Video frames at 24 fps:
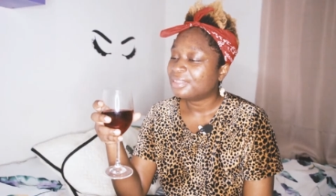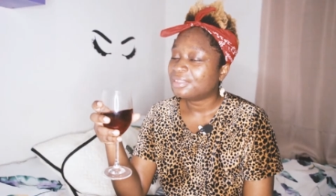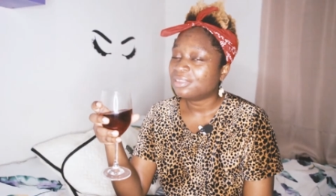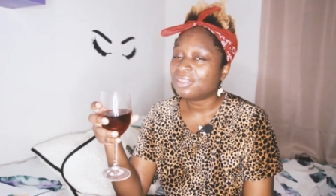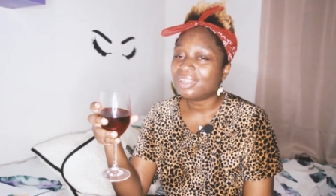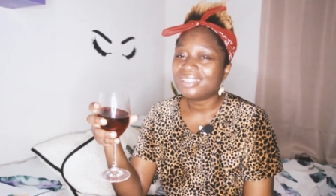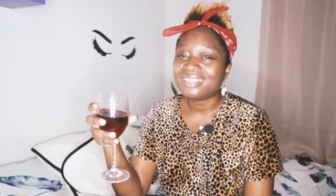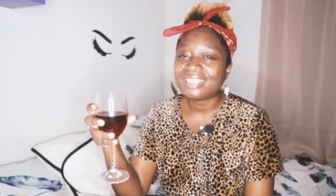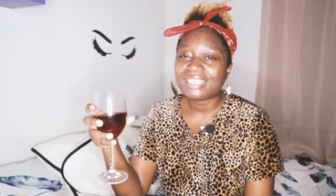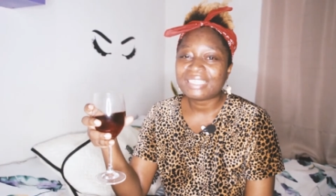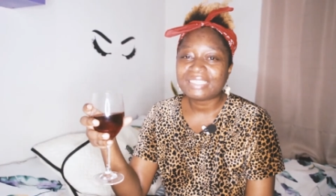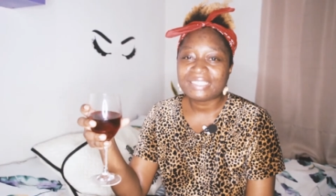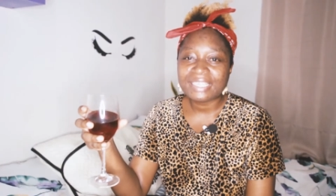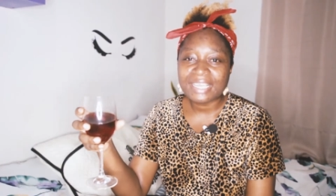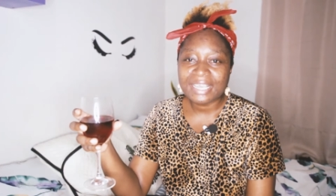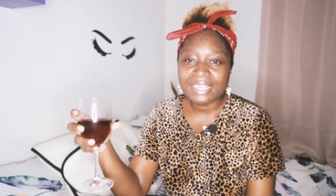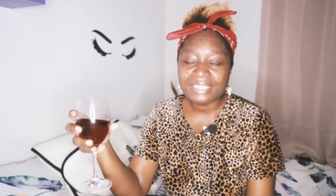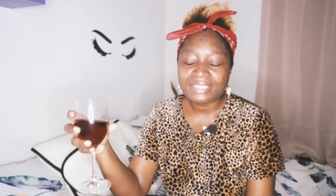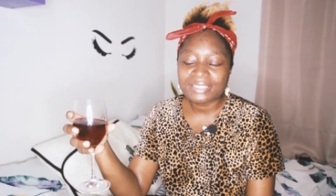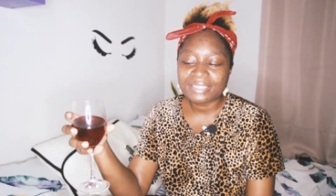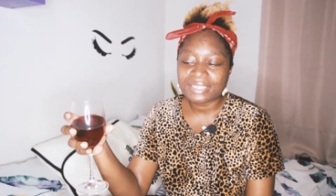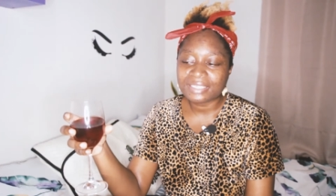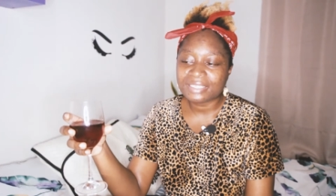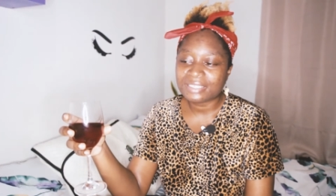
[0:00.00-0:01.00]
Not the
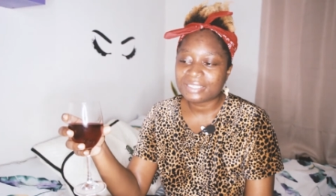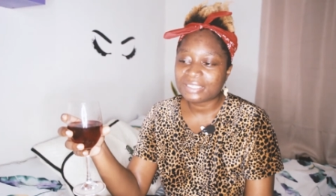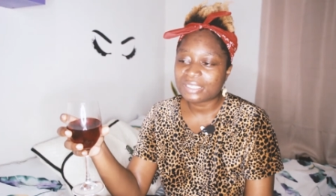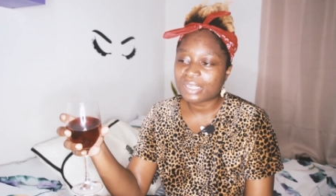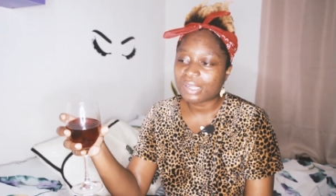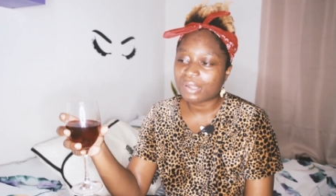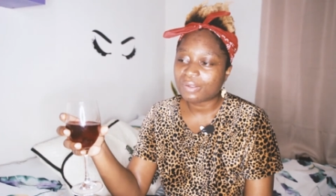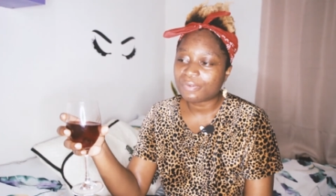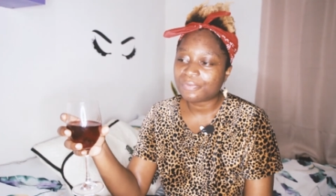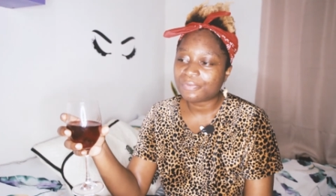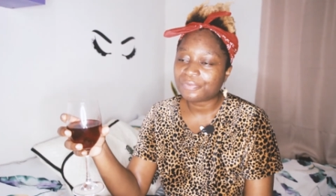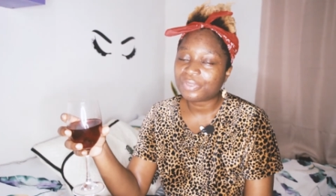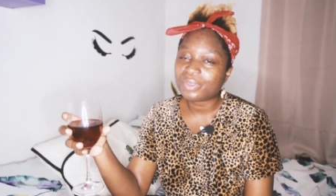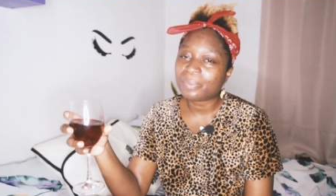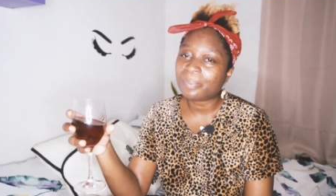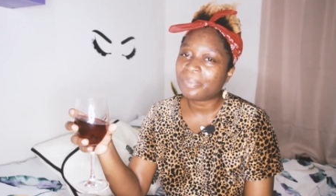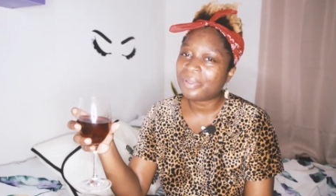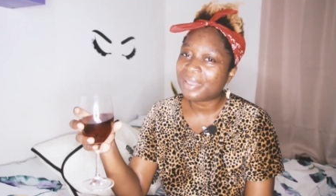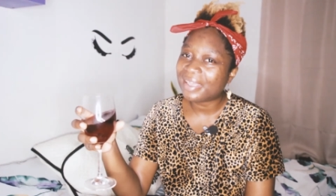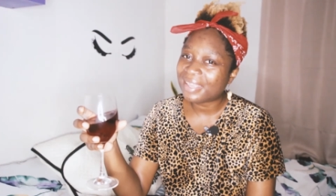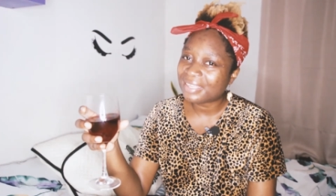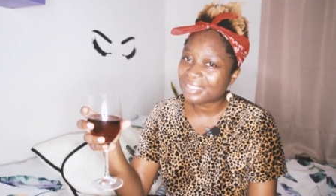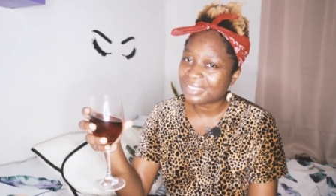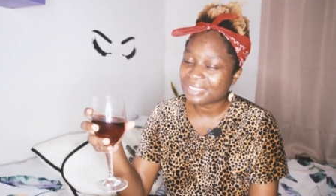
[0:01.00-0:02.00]
date itself, the
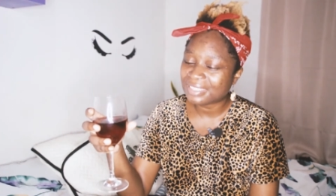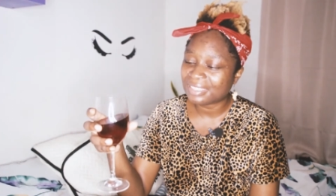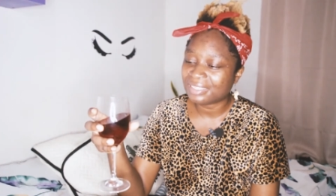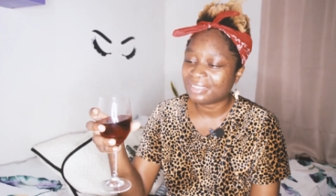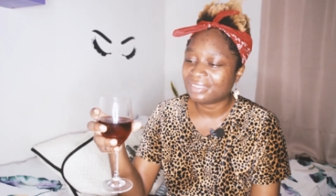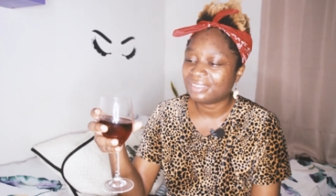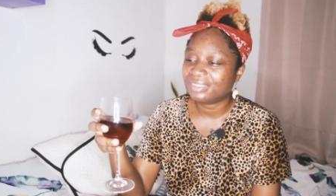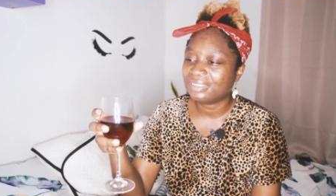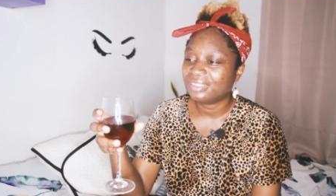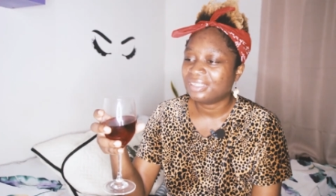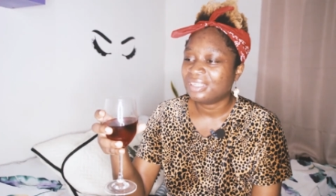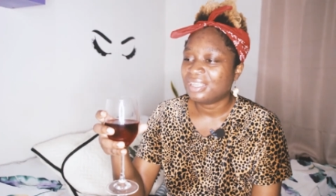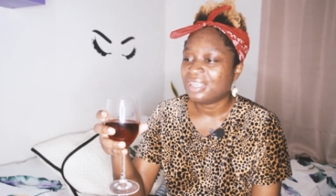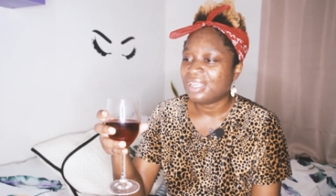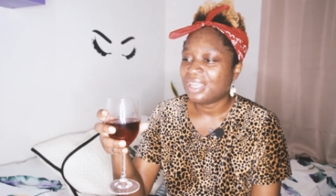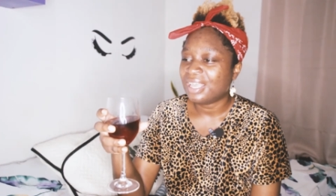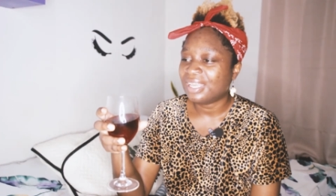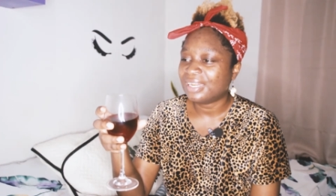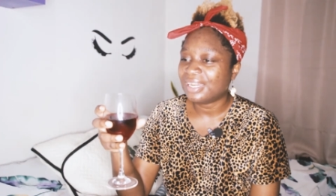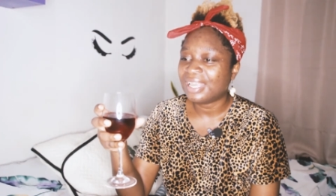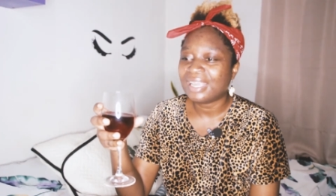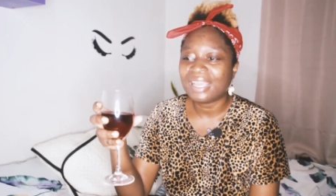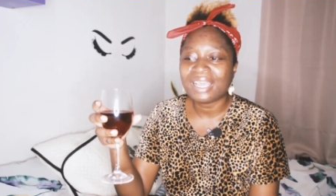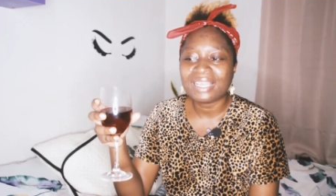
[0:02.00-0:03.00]
person.
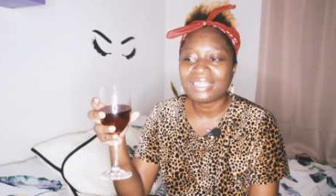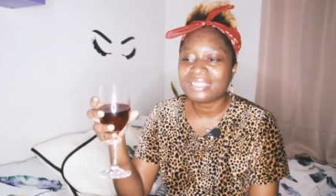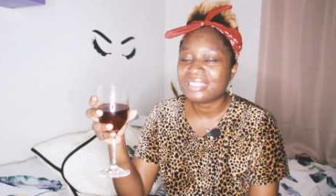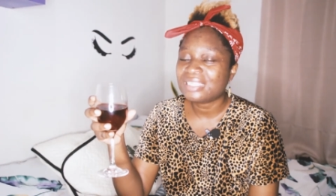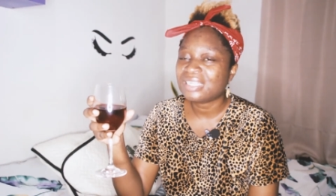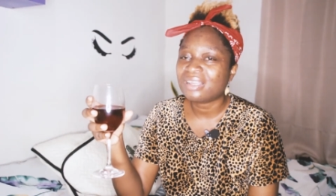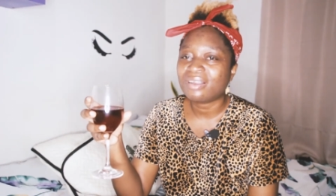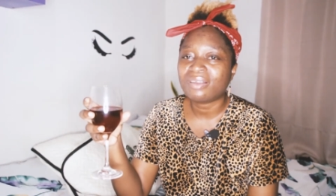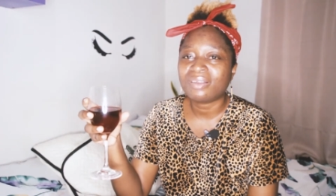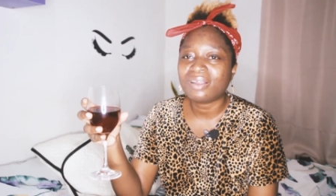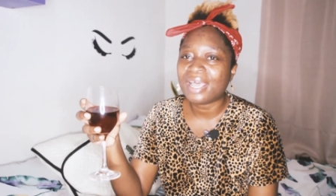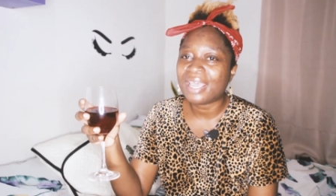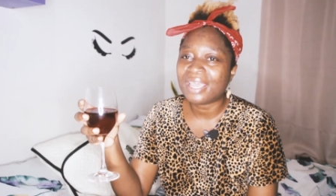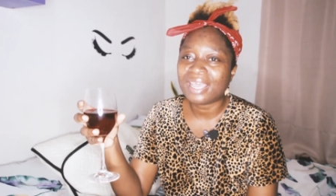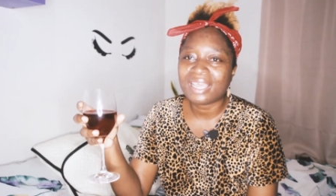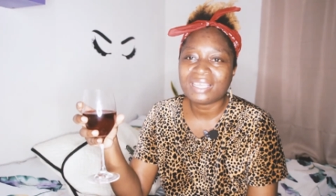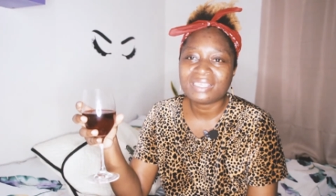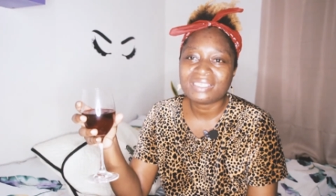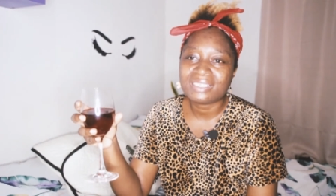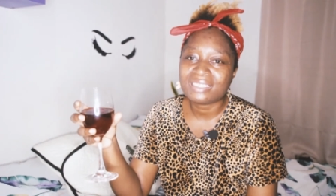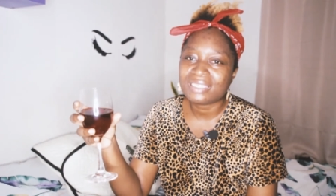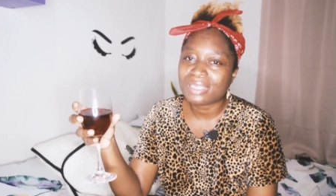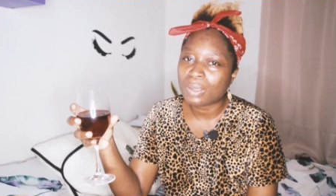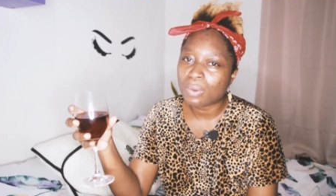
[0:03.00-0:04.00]
And I can't
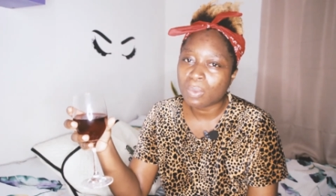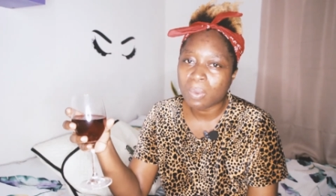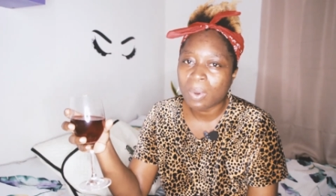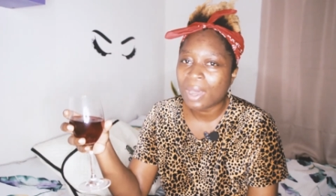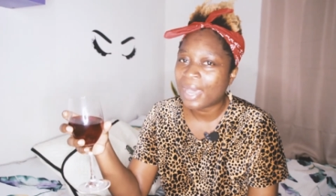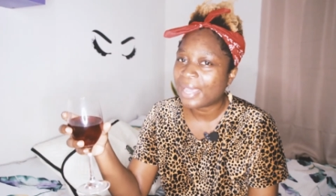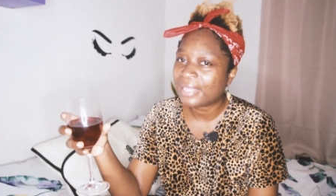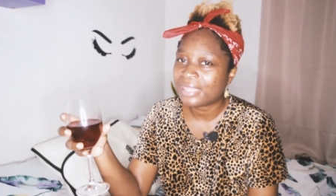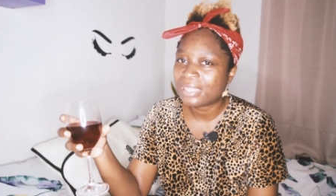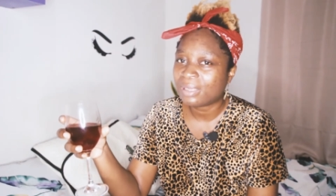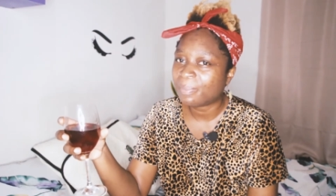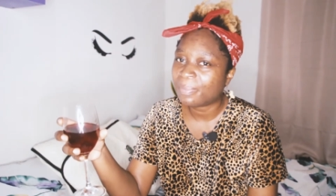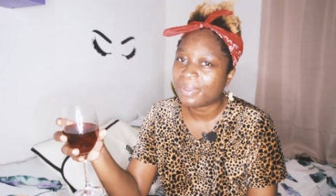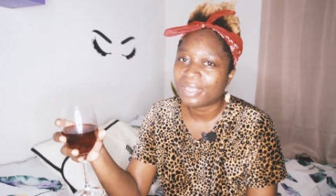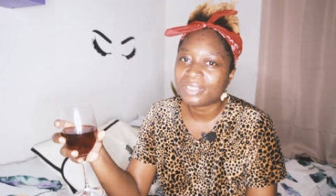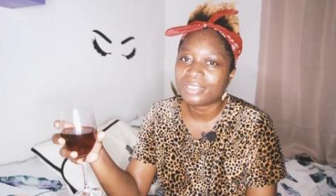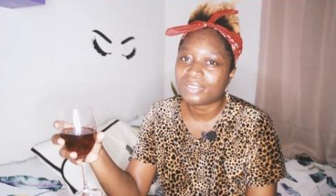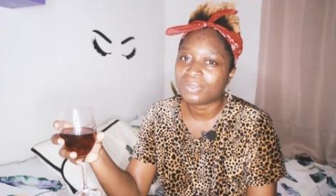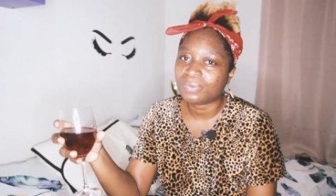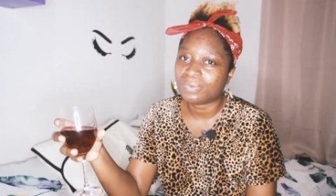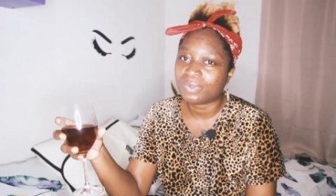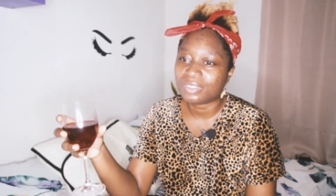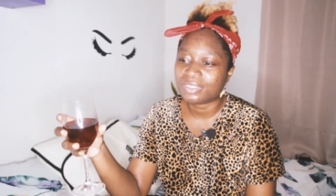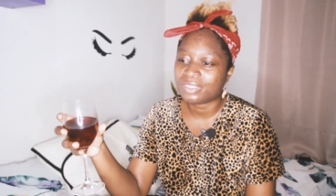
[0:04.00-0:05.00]
say why the
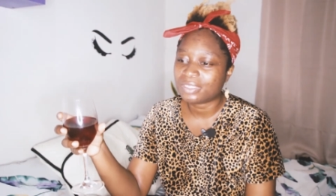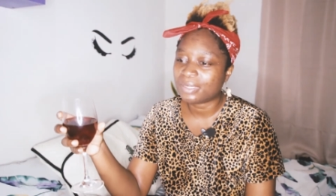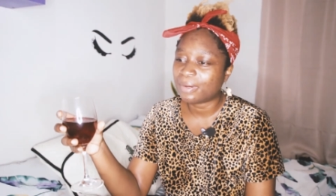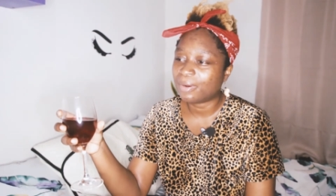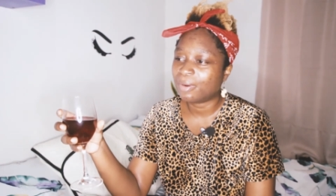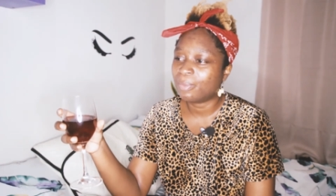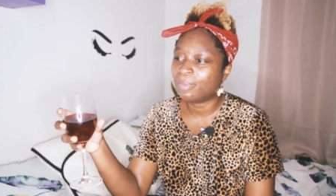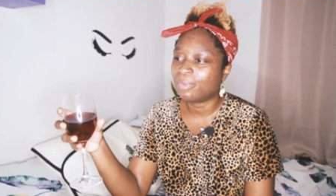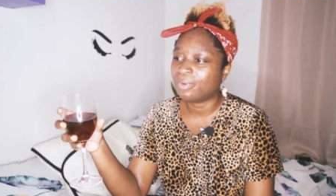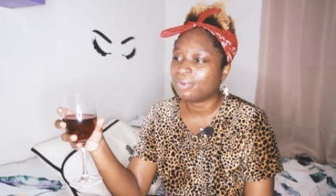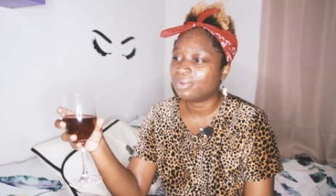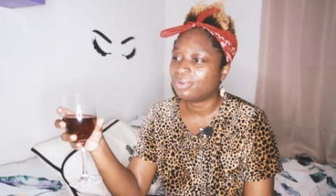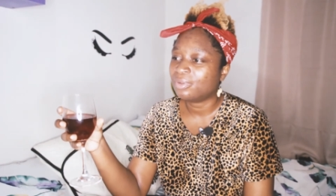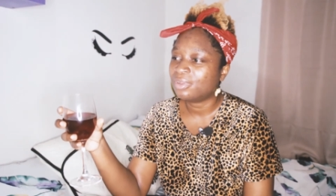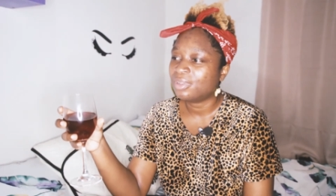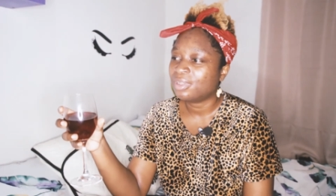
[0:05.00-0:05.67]
person was terrible.